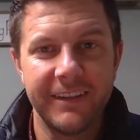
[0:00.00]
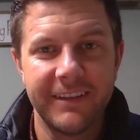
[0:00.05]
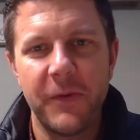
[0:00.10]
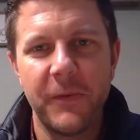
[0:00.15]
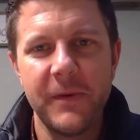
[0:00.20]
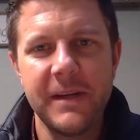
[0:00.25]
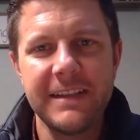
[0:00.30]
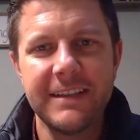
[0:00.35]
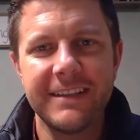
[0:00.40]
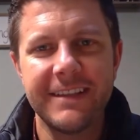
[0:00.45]
The
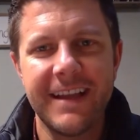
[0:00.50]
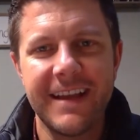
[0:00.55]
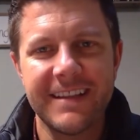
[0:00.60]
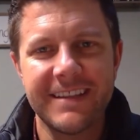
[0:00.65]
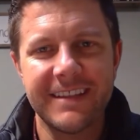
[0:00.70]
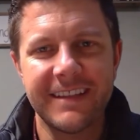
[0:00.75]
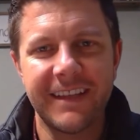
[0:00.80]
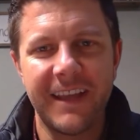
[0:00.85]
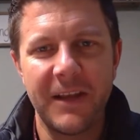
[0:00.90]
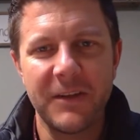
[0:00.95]
reason that's
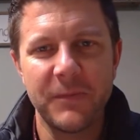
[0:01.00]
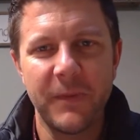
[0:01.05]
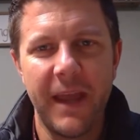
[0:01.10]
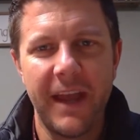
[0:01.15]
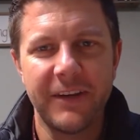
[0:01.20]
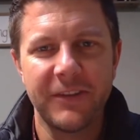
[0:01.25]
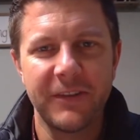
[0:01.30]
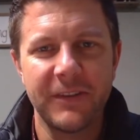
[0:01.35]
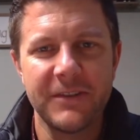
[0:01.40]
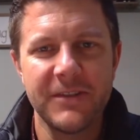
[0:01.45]
the case, we
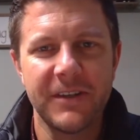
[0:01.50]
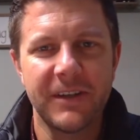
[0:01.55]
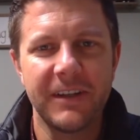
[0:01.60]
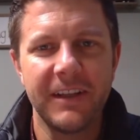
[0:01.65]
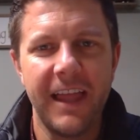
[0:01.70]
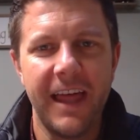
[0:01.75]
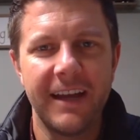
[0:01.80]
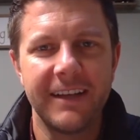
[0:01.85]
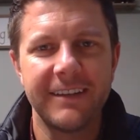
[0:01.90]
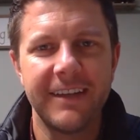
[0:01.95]
actually took a
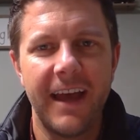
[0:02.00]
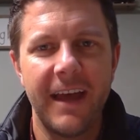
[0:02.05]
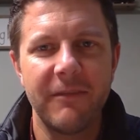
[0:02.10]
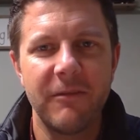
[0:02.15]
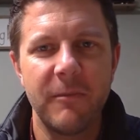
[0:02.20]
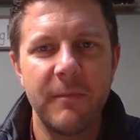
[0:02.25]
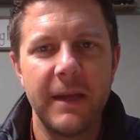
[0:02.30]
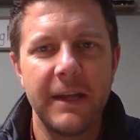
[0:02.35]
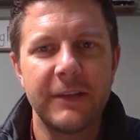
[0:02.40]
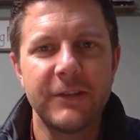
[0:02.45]
lot of time to
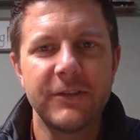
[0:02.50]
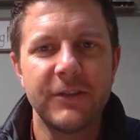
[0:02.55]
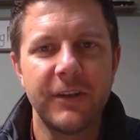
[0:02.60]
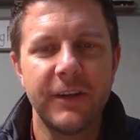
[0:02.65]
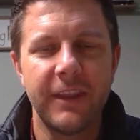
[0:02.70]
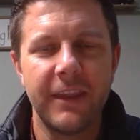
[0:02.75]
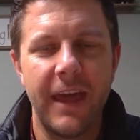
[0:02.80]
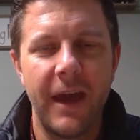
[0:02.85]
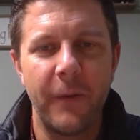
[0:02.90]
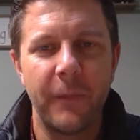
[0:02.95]
make sure
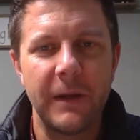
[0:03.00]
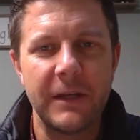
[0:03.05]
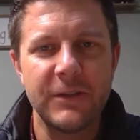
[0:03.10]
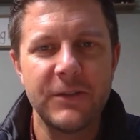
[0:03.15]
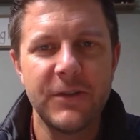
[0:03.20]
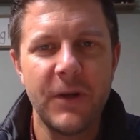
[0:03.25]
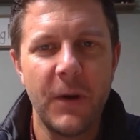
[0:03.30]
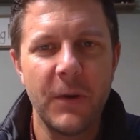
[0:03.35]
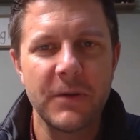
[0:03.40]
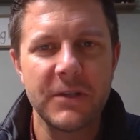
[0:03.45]
that we
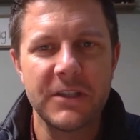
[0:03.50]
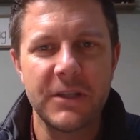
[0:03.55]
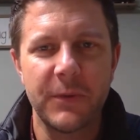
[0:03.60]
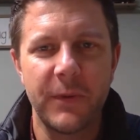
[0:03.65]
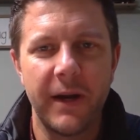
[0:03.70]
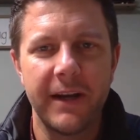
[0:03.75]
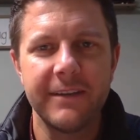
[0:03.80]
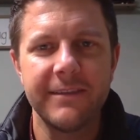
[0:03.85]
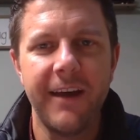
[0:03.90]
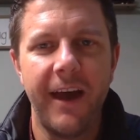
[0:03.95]
chose the
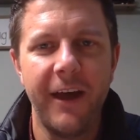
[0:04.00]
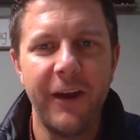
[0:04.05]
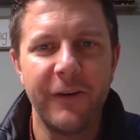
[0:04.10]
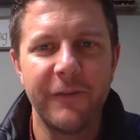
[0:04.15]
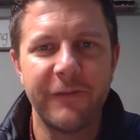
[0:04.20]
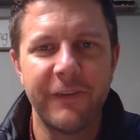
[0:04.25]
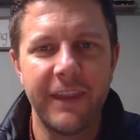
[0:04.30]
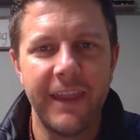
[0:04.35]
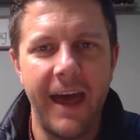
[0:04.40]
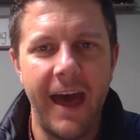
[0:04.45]
right title
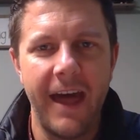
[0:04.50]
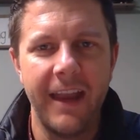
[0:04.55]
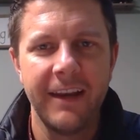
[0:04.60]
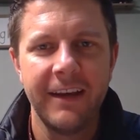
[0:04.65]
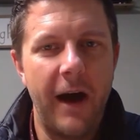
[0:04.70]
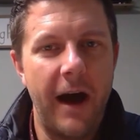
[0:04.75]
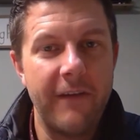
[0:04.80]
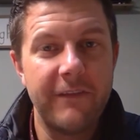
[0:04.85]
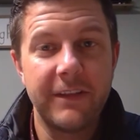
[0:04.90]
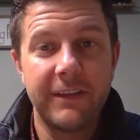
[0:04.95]
for that.
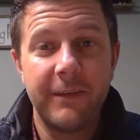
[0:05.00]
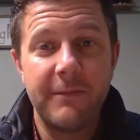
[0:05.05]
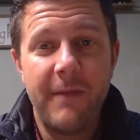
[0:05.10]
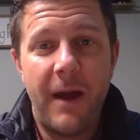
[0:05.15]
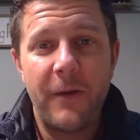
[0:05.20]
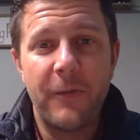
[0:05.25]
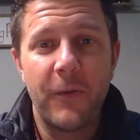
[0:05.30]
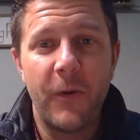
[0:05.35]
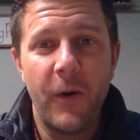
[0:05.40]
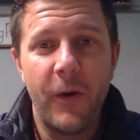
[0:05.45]
Obviously, my
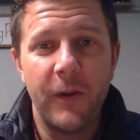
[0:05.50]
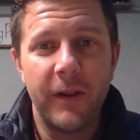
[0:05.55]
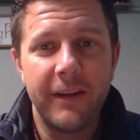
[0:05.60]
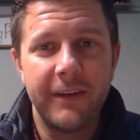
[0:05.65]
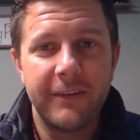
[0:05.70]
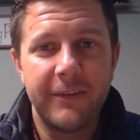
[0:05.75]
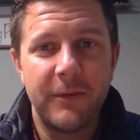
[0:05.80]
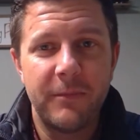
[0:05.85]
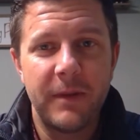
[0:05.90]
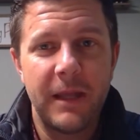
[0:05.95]
role
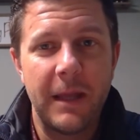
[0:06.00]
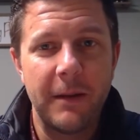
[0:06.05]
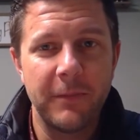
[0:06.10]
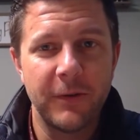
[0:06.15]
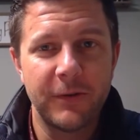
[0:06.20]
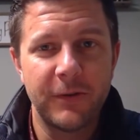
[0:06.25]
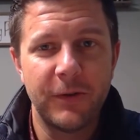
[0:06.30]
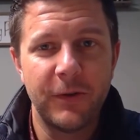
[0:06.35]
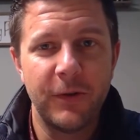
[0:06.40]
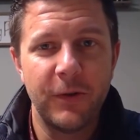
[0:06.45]
is to be able
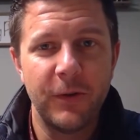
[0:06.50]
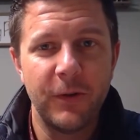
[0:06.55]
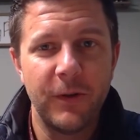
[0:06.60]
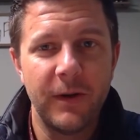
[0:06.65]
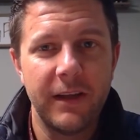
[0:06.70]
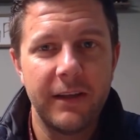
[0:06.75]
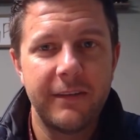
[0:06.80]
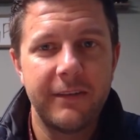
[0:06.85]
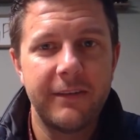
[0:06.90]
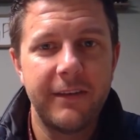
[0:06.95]

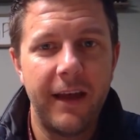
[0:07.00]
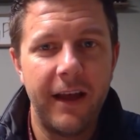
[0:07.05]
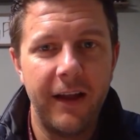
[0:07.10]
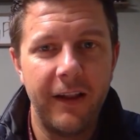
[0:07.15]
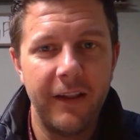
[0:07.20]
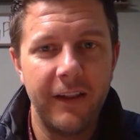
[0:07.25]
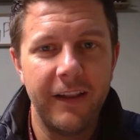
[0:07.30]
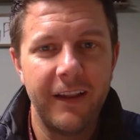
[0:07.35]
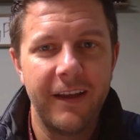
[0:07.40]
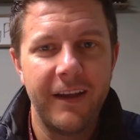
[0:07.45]
to
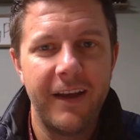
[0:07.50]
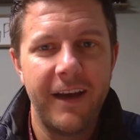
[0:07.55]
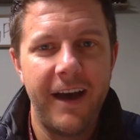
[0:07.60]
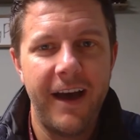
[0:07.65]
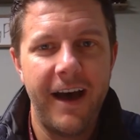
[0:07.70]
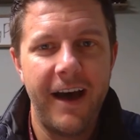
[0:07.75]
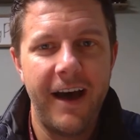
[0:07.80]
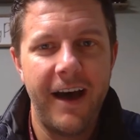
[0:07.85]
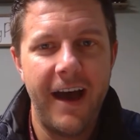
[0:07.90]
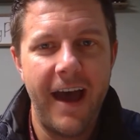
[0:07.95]
sell
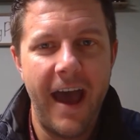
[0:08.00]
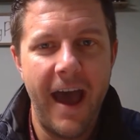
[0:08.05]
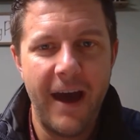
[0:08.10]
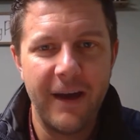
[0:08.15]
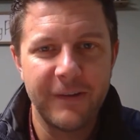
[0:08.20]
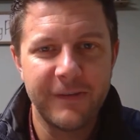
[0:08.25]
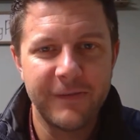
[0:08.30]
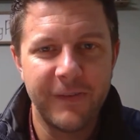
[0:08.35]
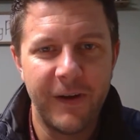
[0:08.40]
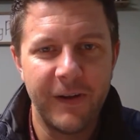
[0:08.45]

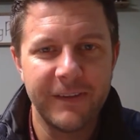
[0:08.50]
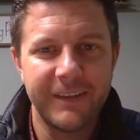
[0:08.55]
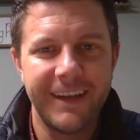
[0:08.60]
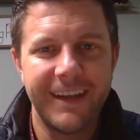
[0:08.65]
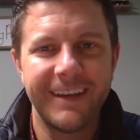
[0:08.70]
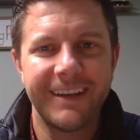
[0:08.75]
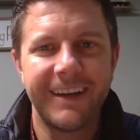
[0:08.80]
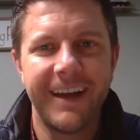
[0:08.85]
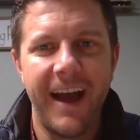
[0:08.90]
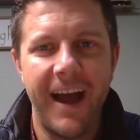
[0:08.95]
asphalt
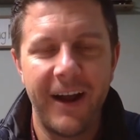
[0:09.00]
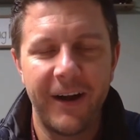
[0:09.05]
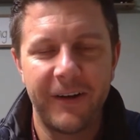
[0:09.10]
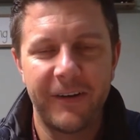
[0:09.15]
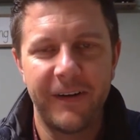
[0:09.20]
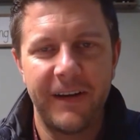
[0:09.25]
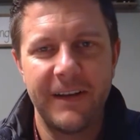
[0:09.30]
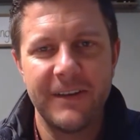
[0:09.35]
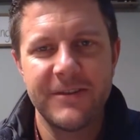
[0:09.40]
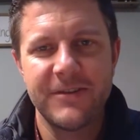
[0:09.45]
and
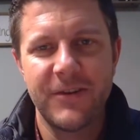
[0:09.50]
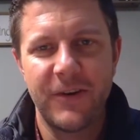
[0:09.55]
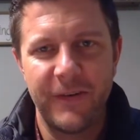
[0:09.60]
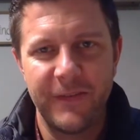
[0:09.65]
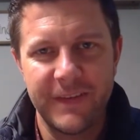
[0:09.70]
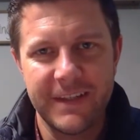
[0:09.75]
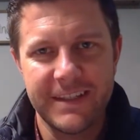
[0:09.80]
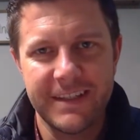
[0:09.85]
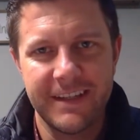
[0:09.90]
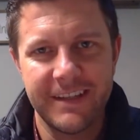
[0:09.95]
concrete
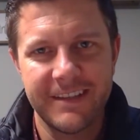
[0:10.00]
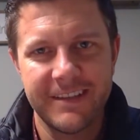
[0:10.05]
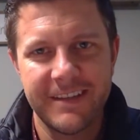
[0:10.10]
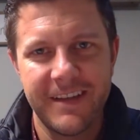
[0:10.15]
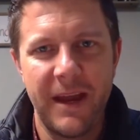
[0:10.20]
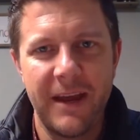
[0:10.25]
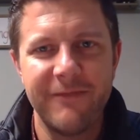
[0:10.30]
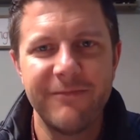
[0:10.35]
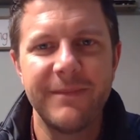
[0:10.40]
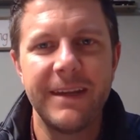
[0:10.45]
services,
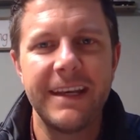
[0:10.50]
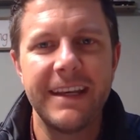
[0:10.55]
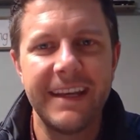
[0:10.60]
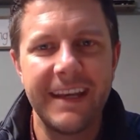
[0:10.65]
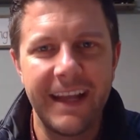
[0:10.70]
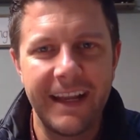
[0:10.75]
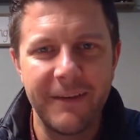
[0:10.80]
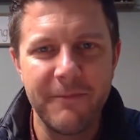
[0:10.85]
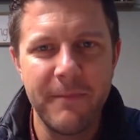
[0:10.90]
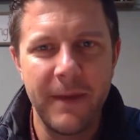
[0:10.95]
pavement
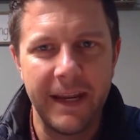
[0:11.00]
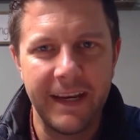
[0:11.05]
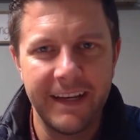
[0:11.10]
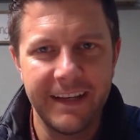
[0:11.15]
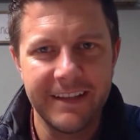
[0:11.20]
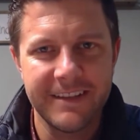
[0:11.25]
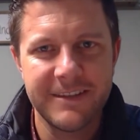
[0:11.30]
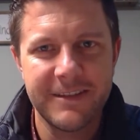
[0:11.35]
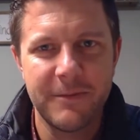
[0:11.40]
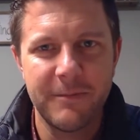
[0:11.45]

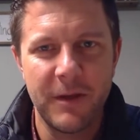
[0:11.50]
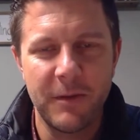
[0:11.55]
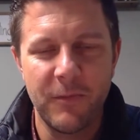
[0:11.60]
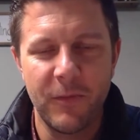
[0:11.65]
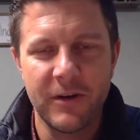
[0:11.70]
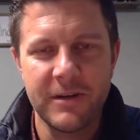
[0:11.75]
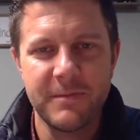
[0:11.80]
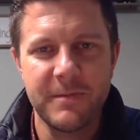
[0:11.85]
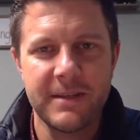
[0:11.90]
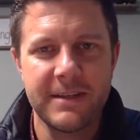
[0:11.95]
maintenance to be
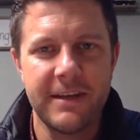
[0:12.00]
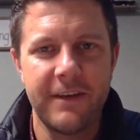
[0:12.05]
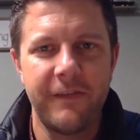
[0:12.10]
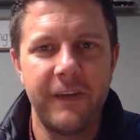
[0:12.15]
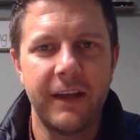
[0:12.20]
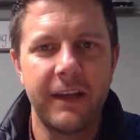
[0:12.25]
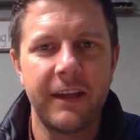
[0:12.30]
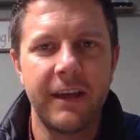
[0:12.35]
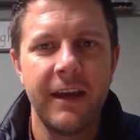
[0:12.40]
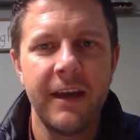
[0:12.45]
more specific.